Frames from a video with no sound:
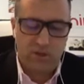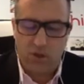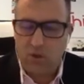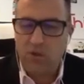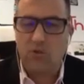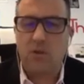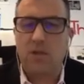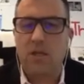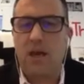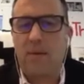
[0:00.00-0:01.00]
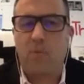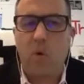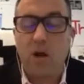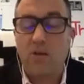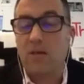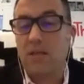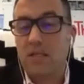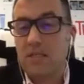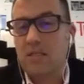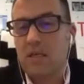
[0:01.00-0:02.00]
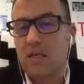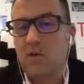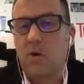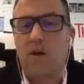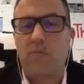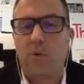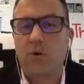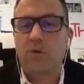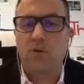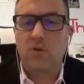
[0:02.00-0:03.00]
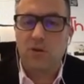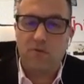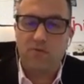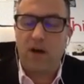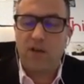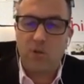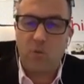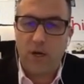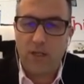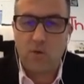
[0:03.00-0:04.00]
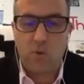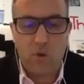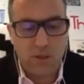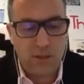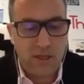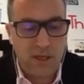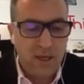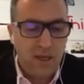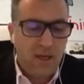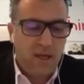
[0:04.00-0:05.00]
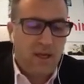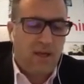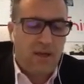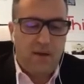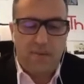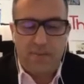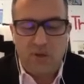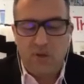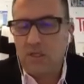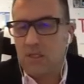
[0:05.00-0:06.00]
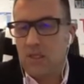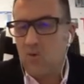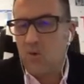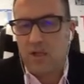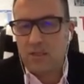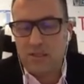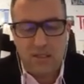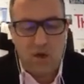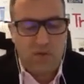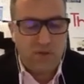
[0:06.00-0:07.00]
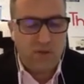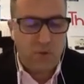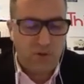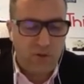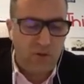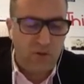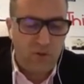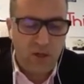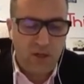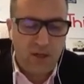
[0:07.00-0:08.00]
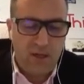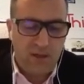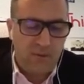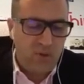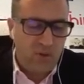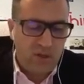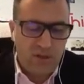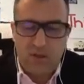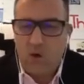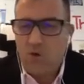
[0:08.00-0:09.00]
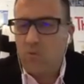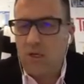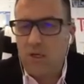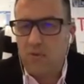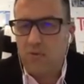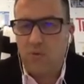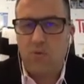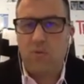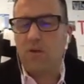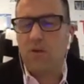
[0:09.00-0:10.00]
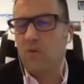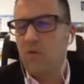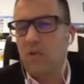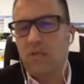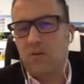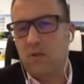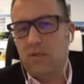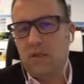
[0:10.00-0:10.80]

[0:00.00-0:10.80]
you in the app where the desk is that you have booked so you can find your way towards it. You can see who else is in the office with you. You can go to a meeting room, and if you need to adjust